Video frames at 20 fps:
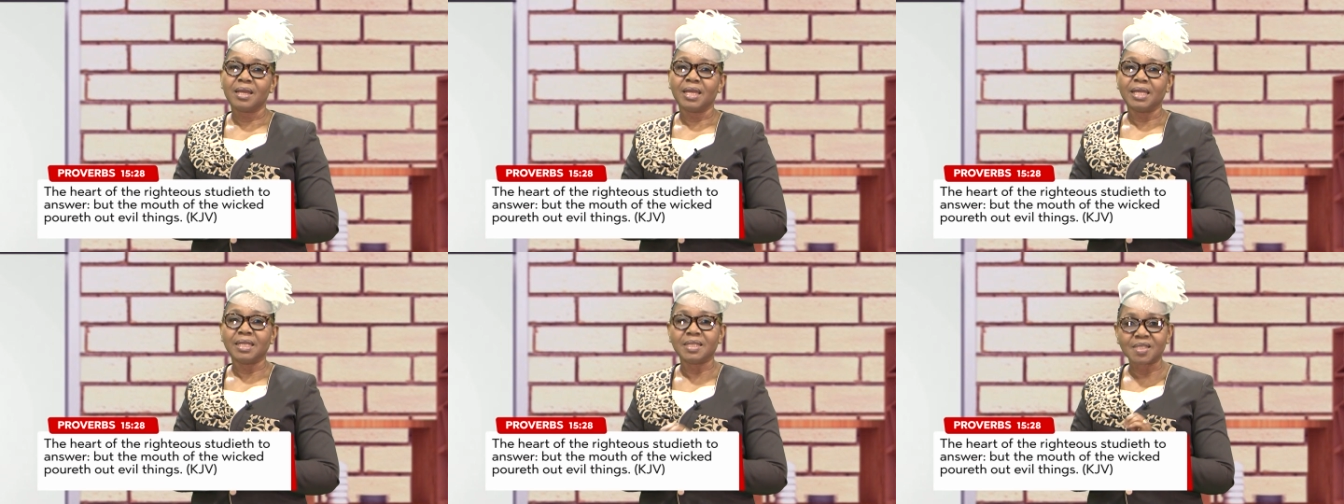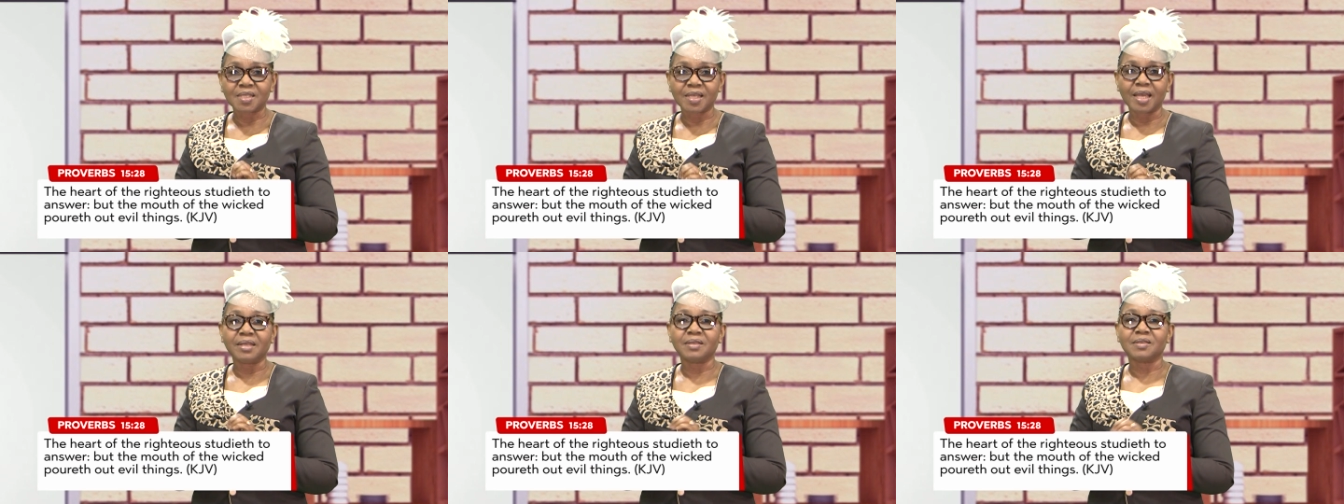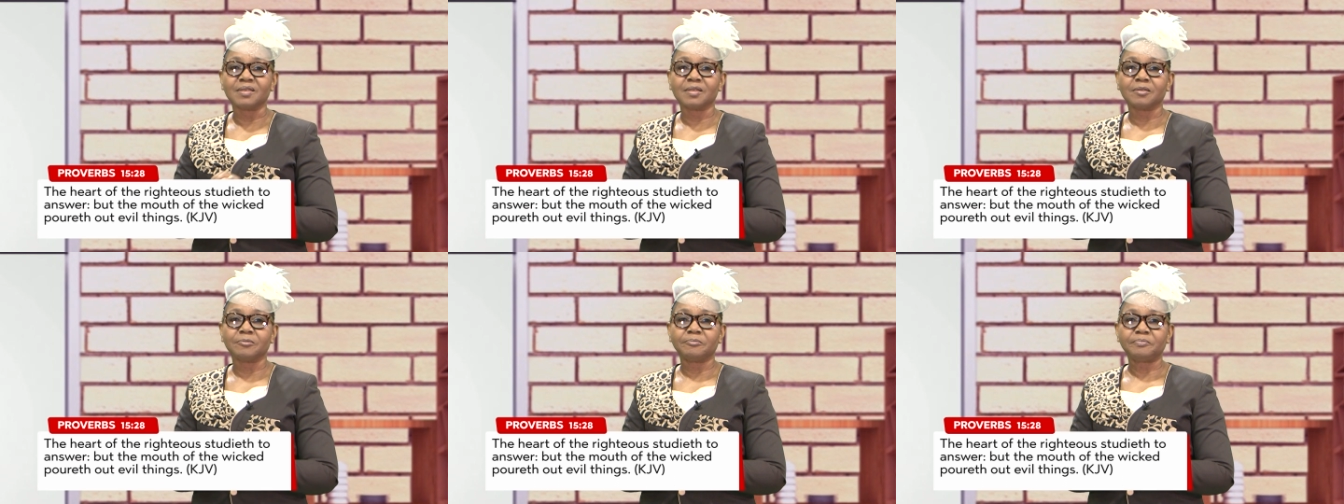It
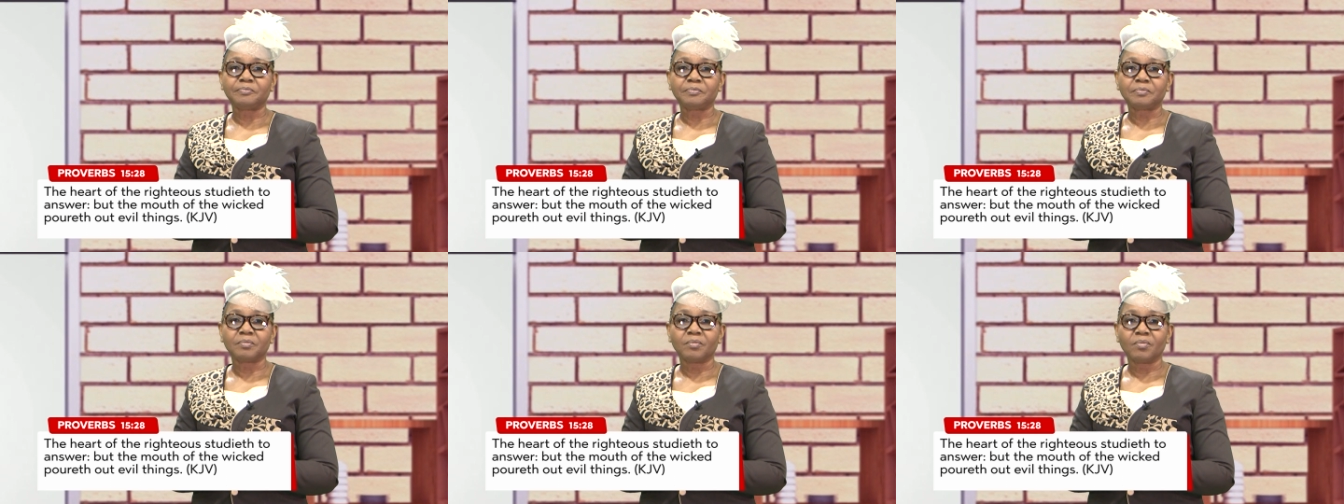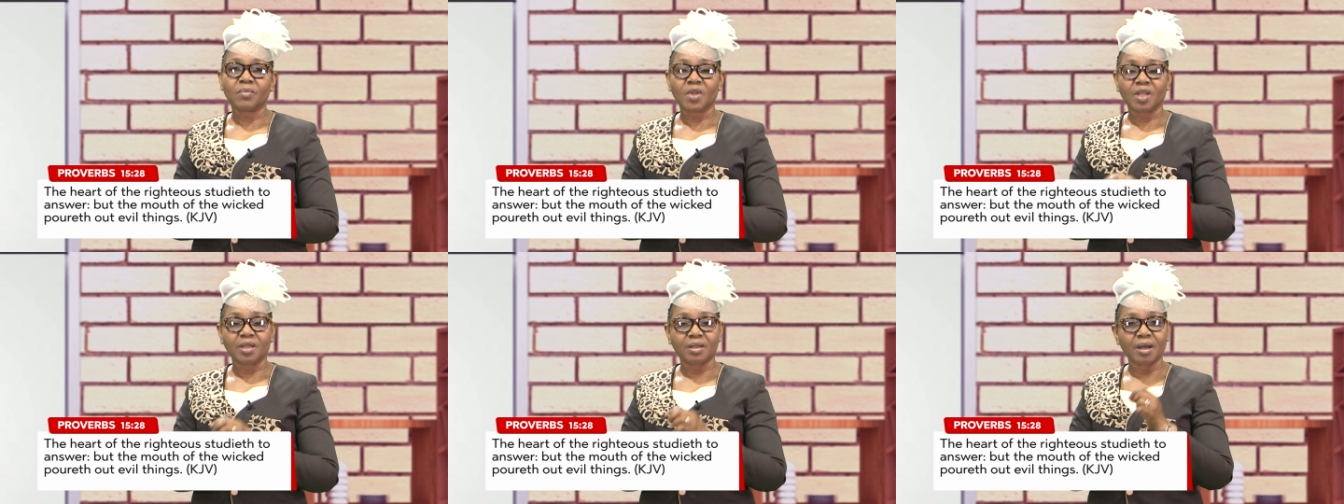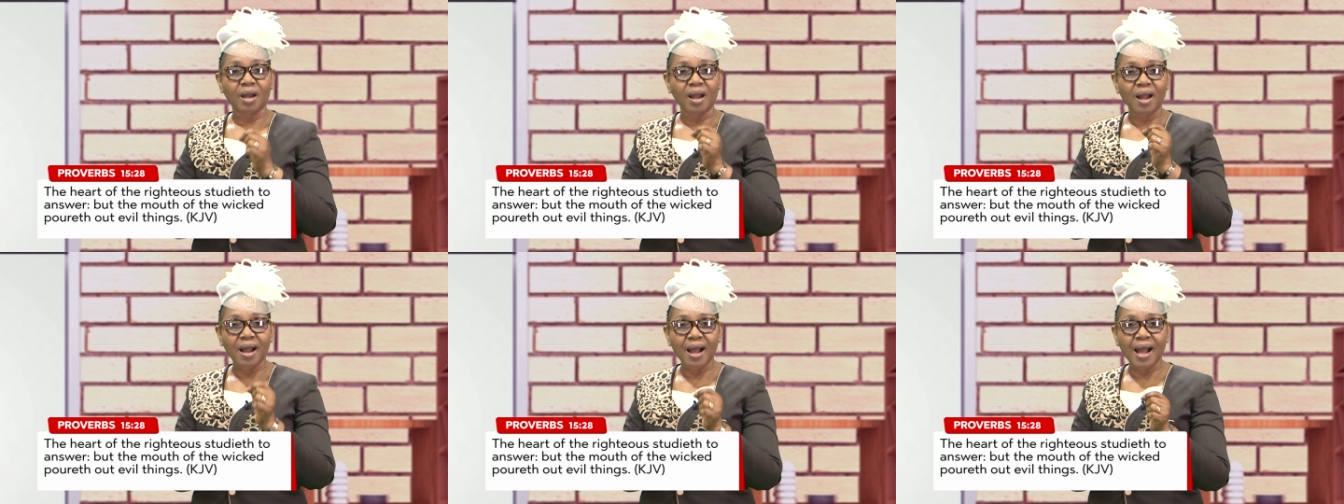says, the
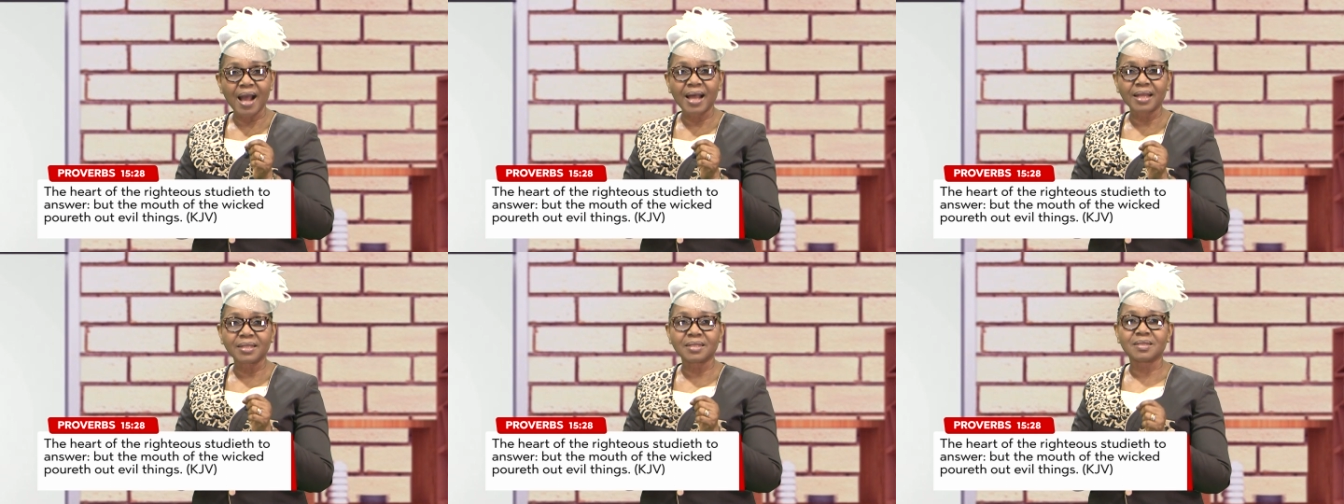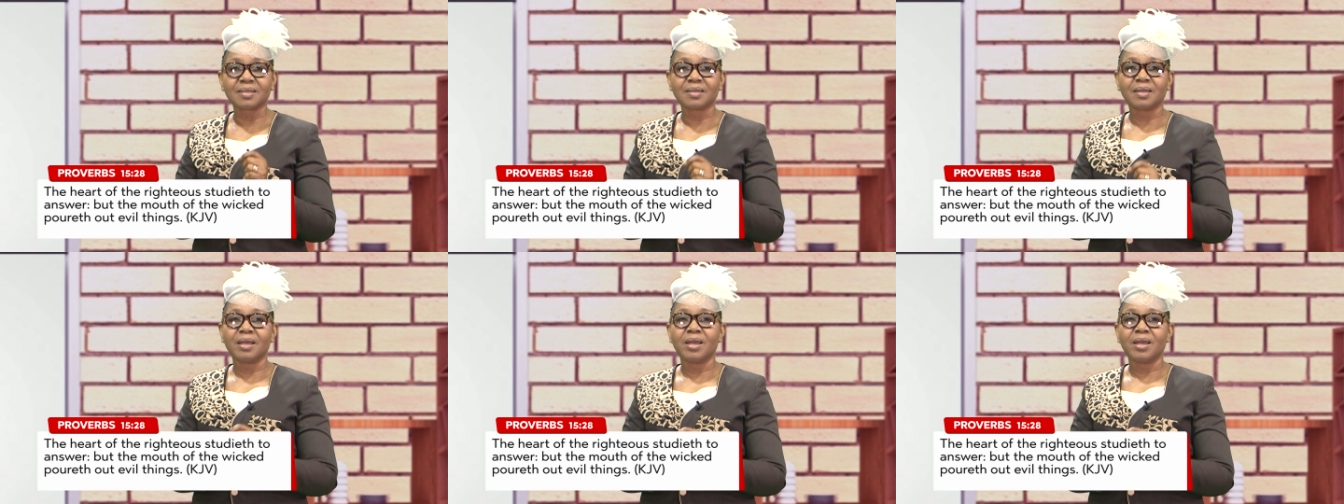heart